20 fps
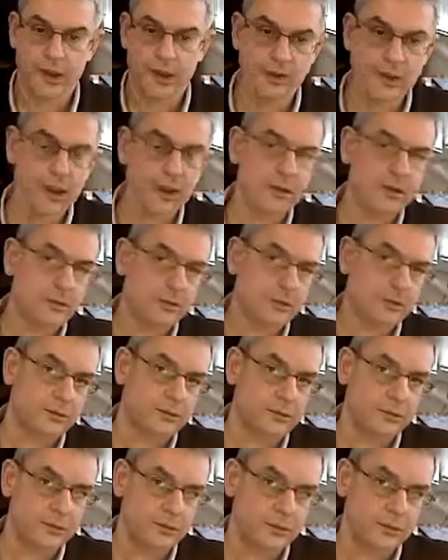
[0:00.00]
And then
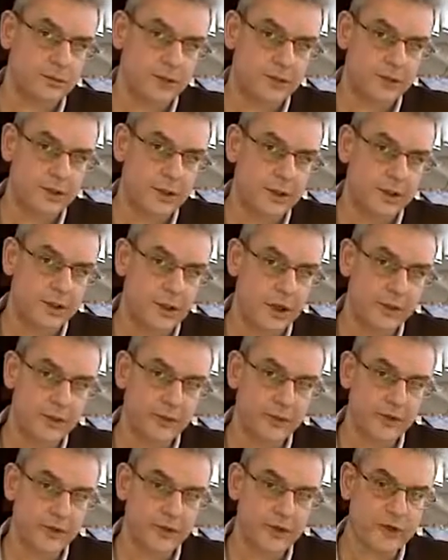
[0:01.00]
at the end
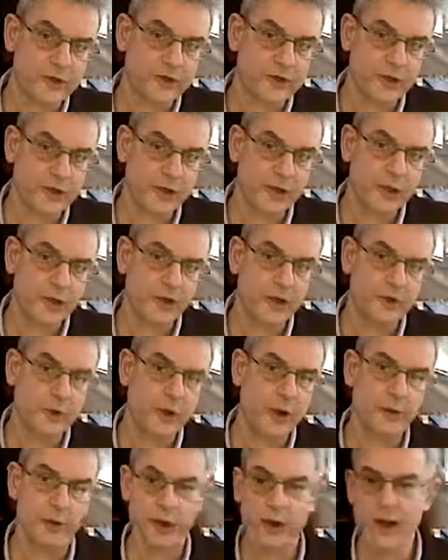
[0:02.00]
of the first day,
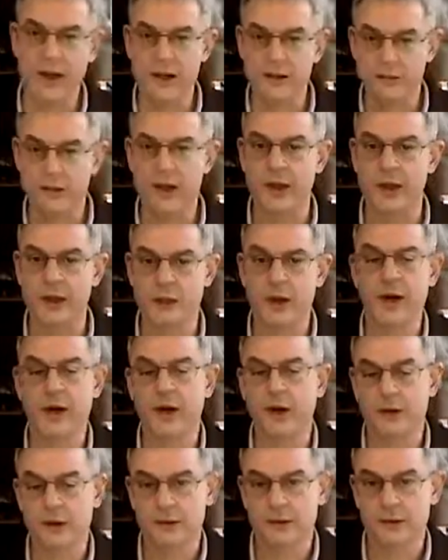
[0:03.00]
we will have
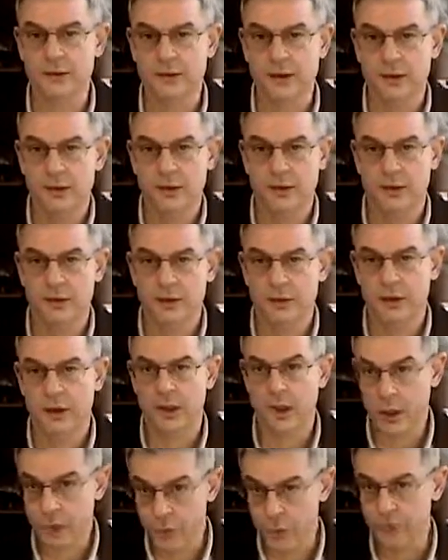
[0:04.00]
acquired
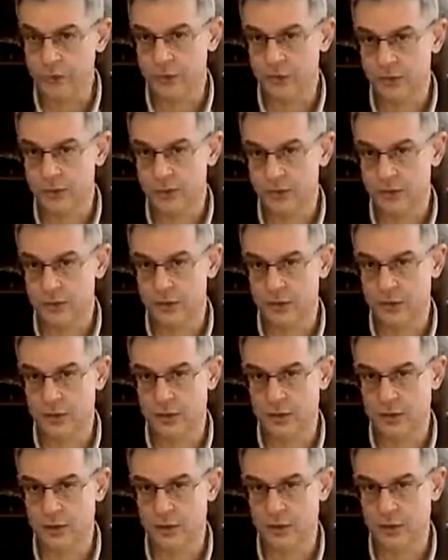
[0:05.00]
a good
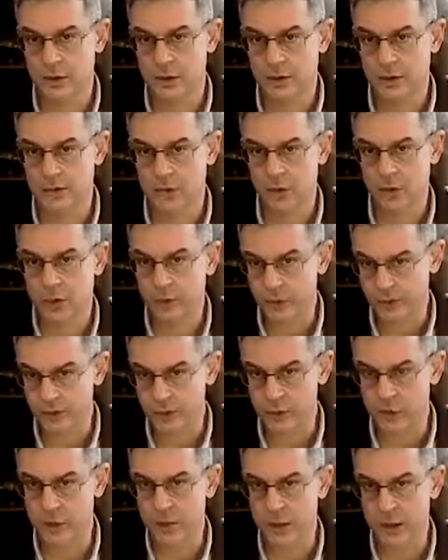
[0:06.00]

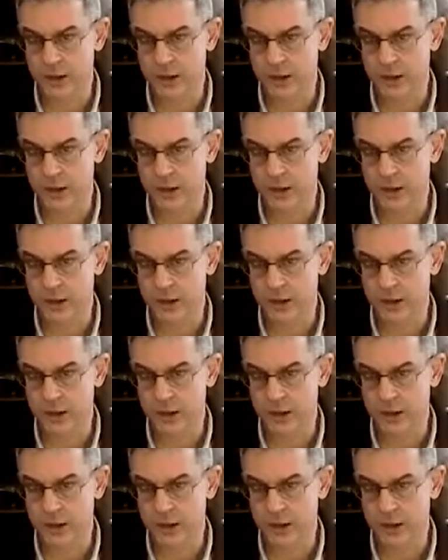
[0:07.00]
overview,